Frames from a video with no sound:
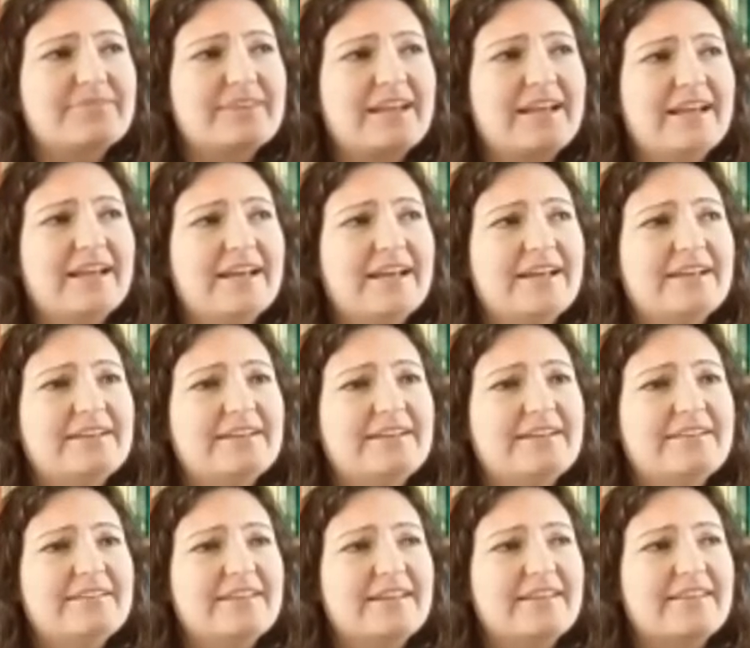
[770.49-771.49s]
and
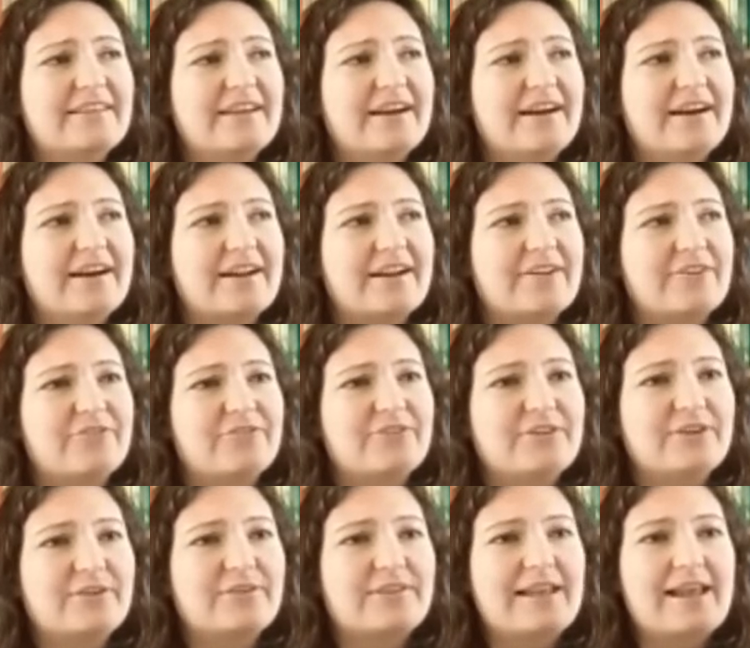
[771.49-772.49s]
that I
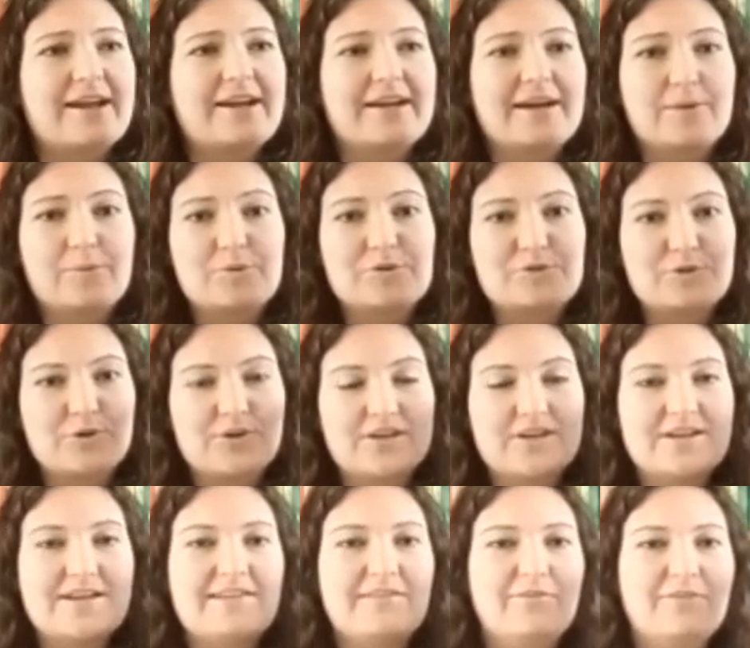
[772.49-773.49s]
felt like I was on
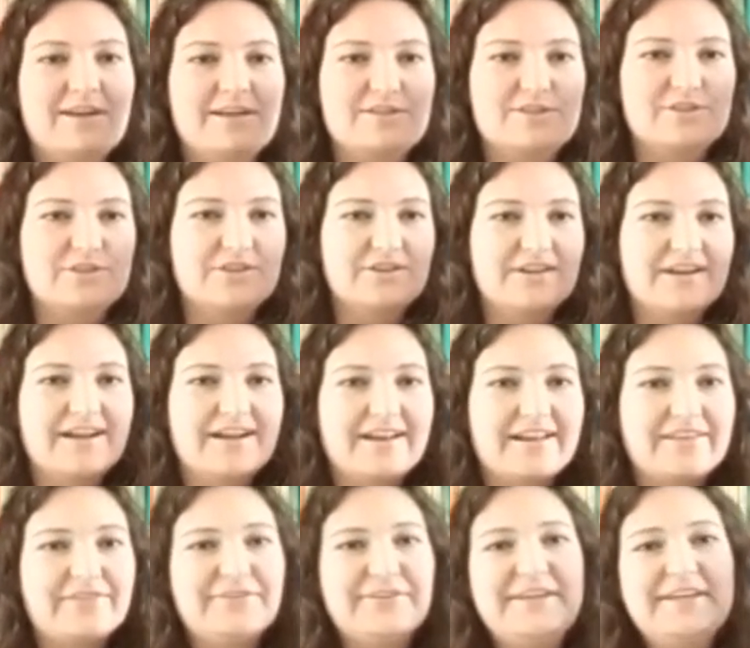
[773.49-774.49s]
an adventure and
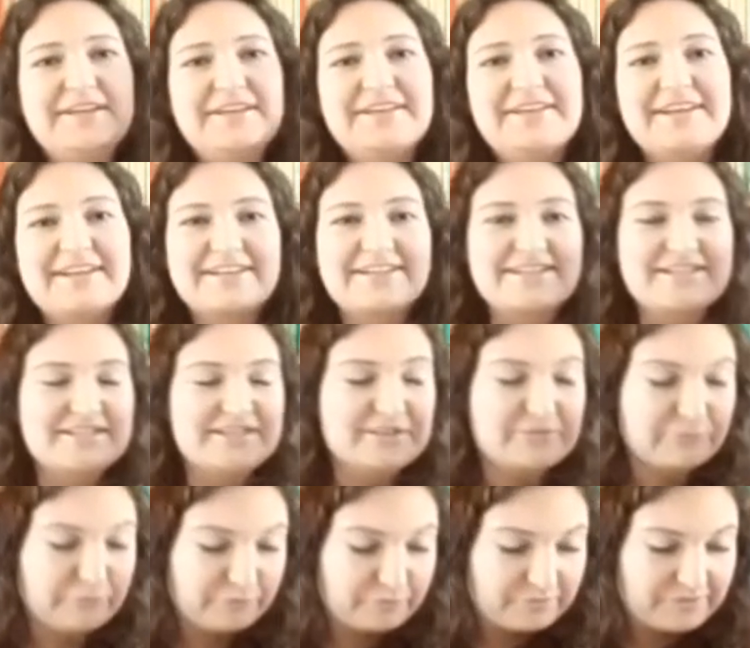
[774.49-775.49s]
I think that is
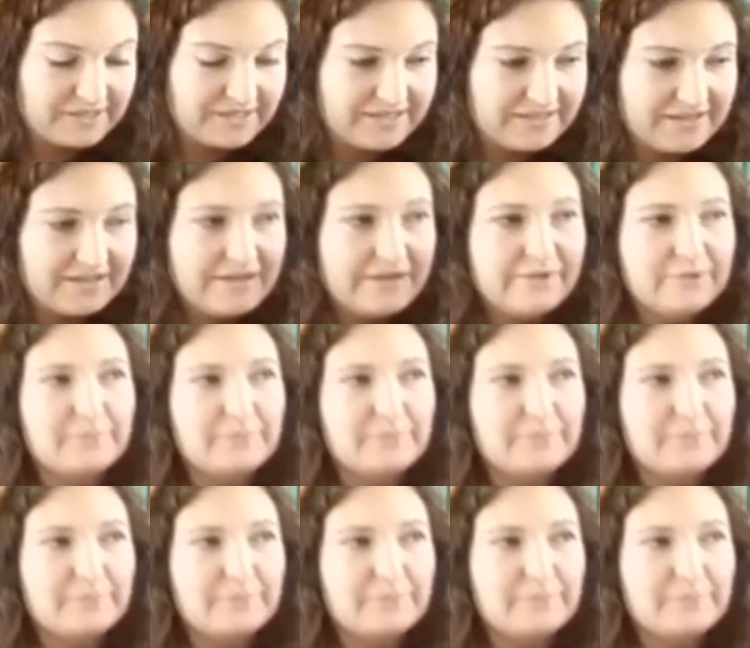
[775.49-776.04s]
for me